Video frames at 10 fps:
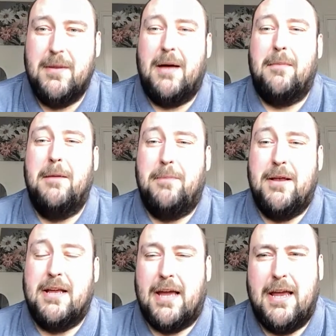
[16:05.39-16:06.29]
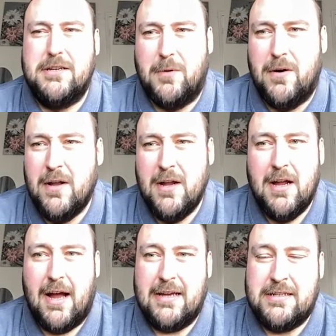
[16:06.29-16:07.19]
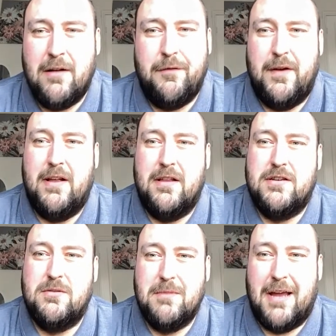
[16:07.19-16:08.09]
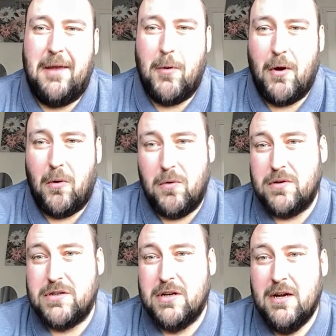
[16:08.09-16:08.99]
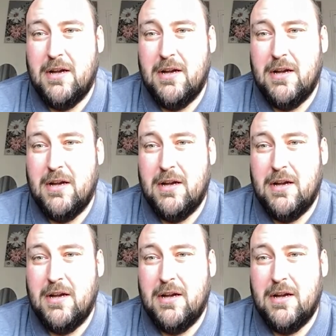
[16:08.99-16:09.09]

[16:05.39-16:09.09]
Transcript: And that might be the case, but I still feel there's some gaping holes